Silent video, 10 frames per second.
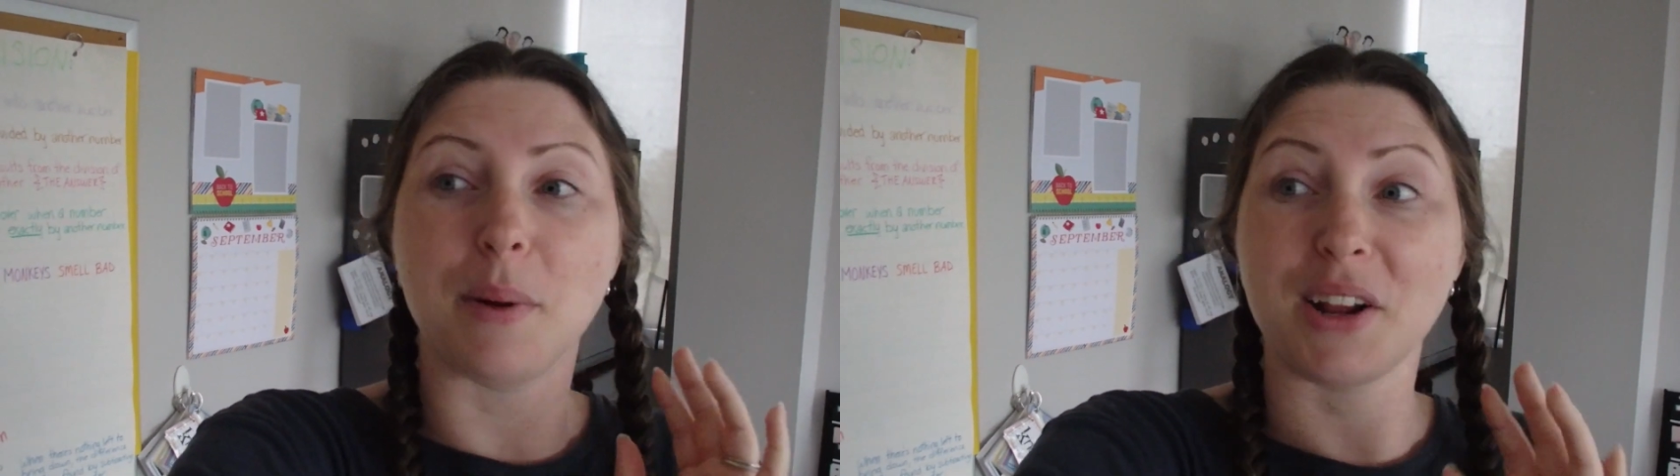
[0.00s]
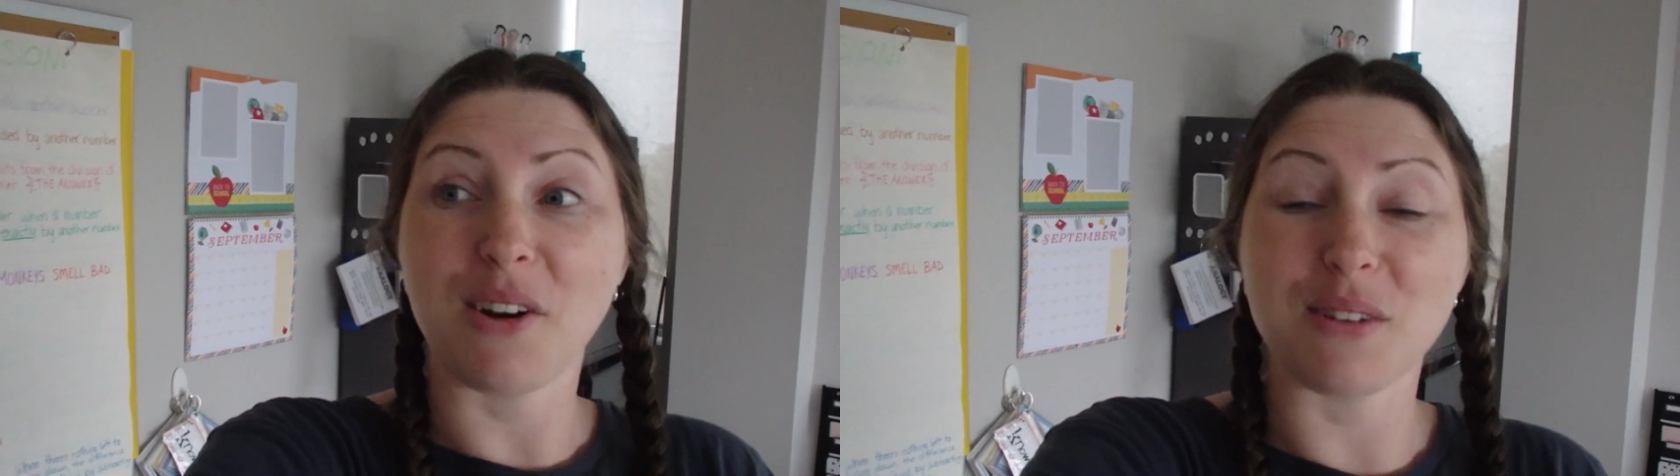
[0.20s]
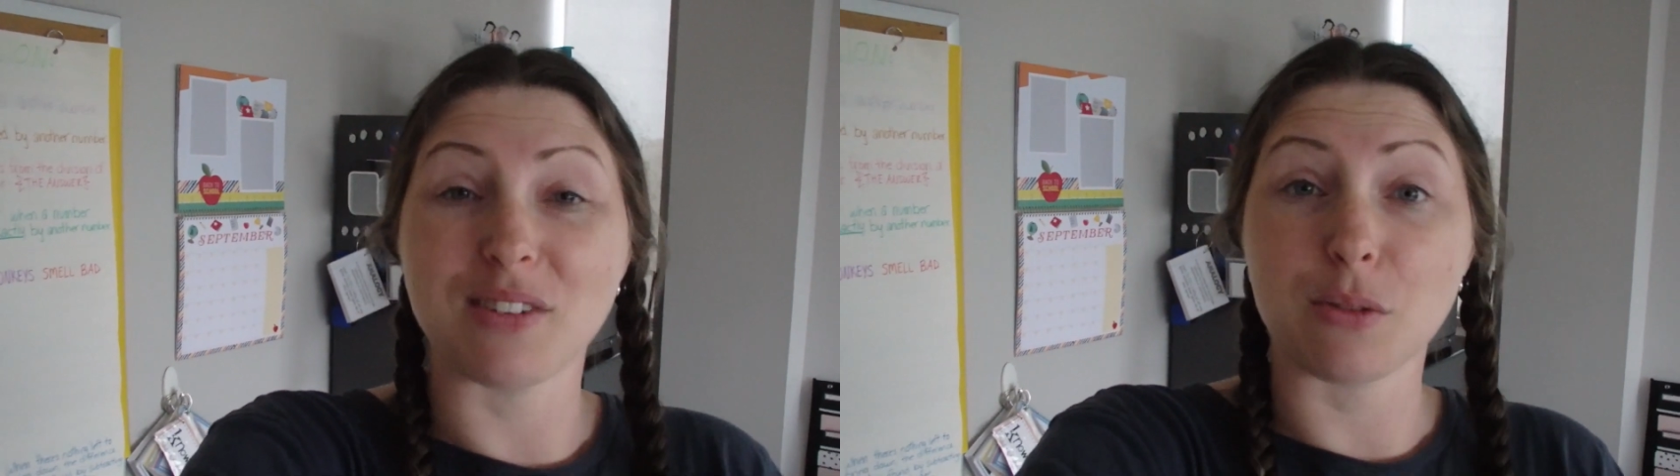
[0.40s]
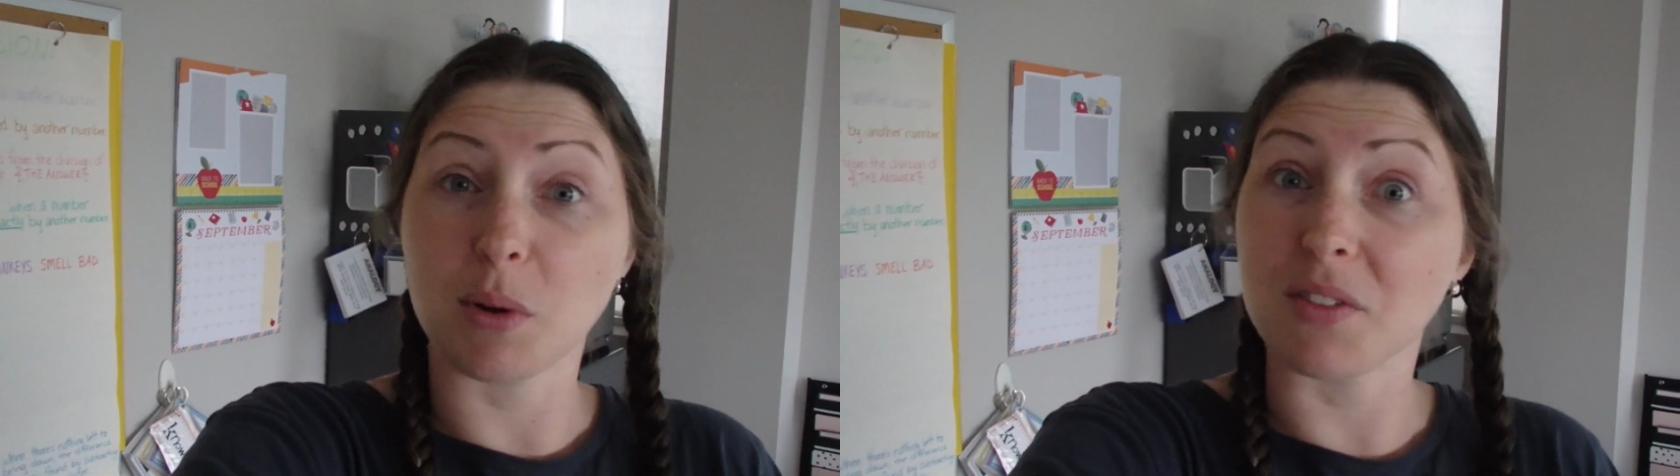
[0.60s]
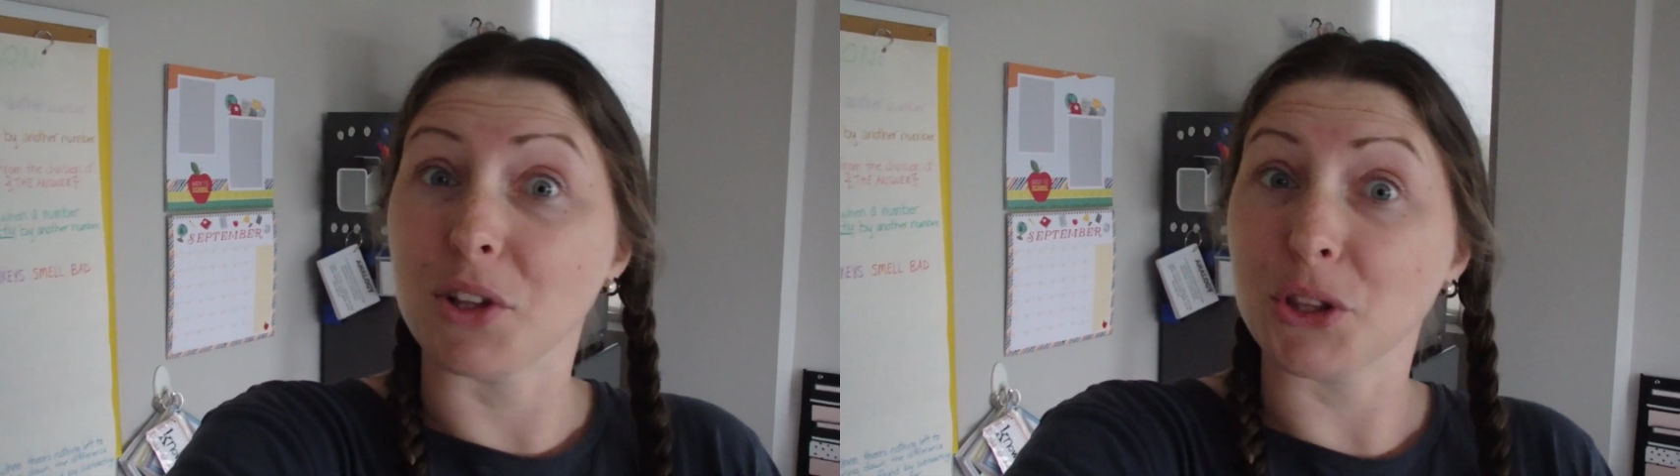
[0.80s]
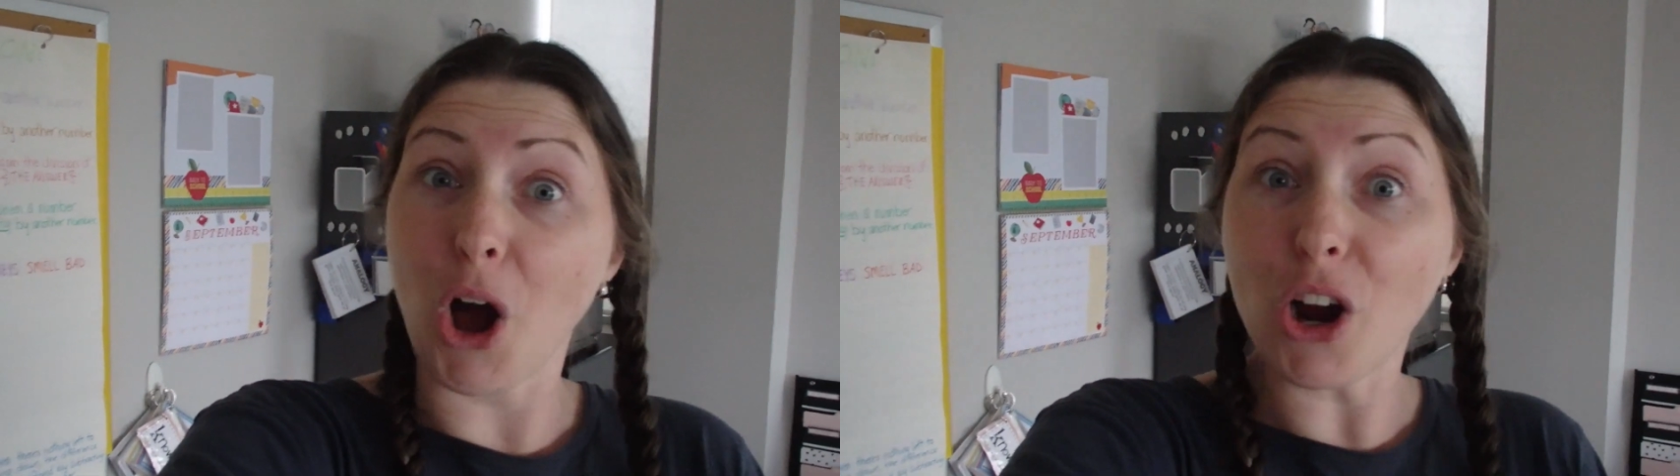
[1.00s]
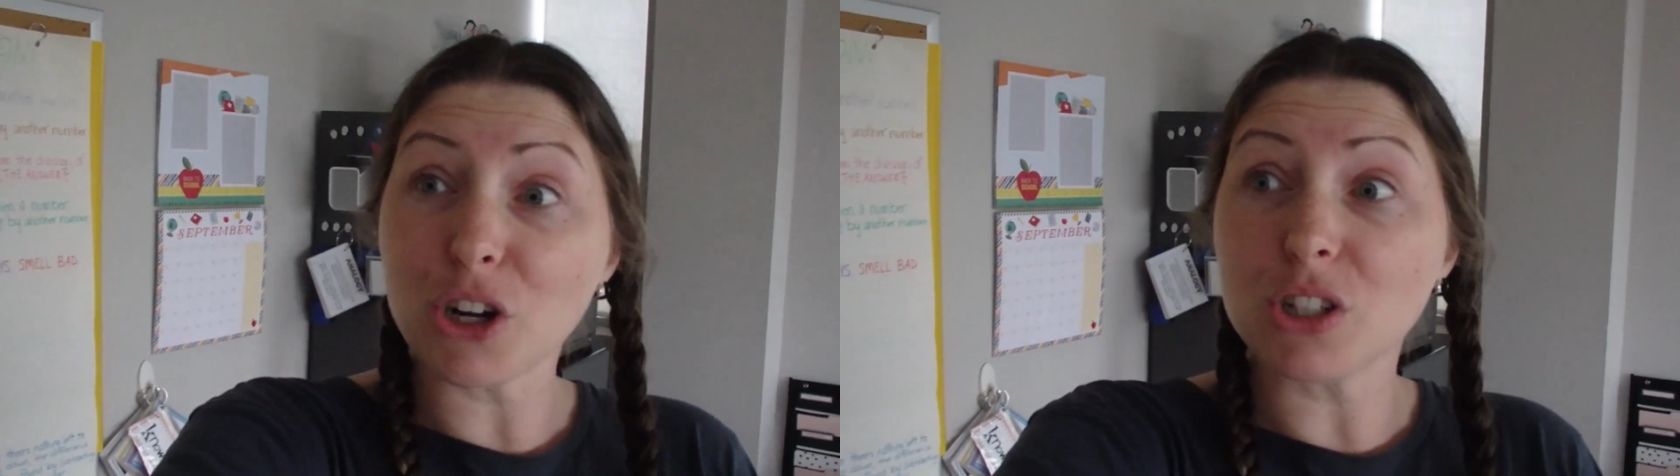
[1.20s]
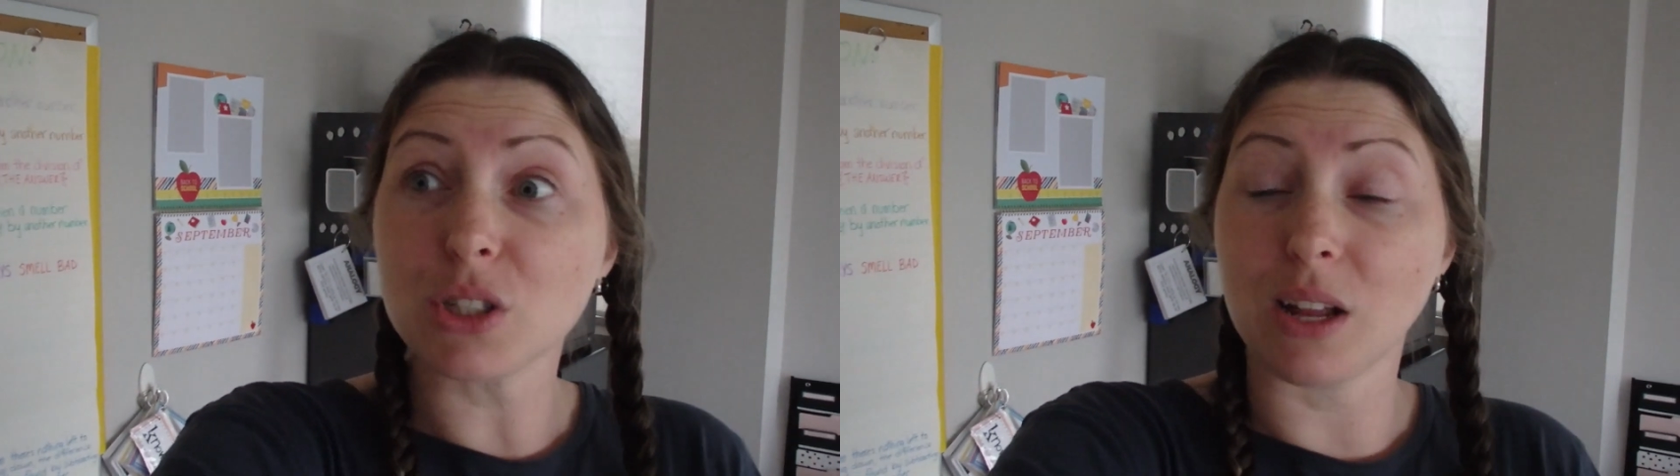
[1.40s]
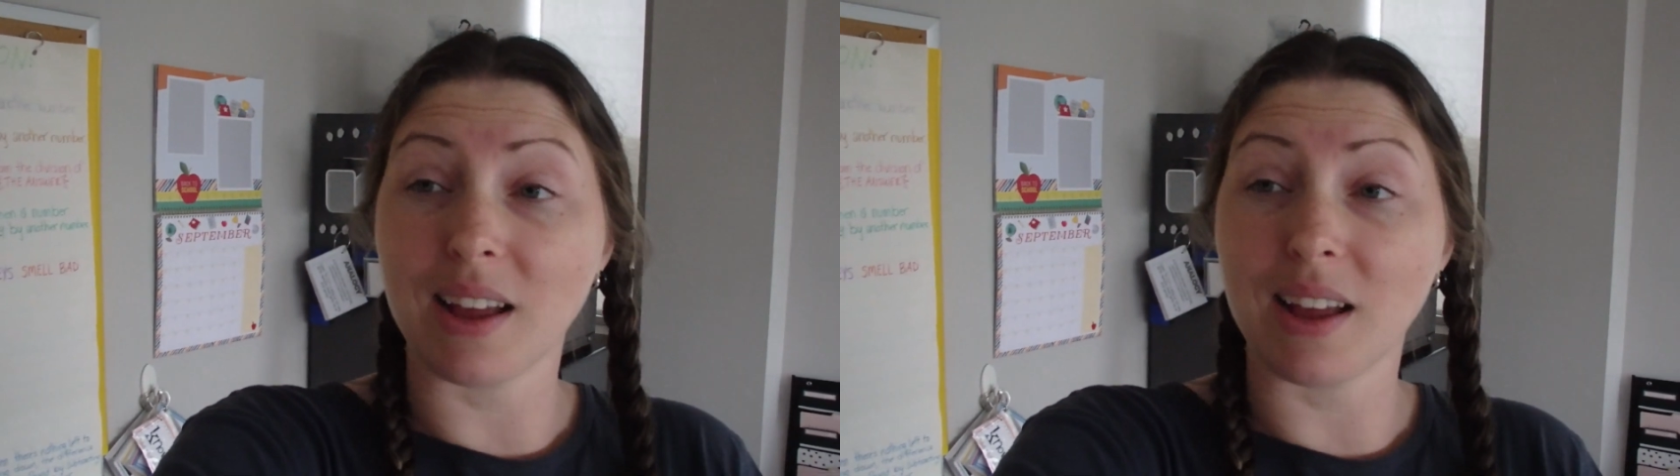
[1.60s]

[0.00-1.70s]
but I got rid of 3 of the lockers.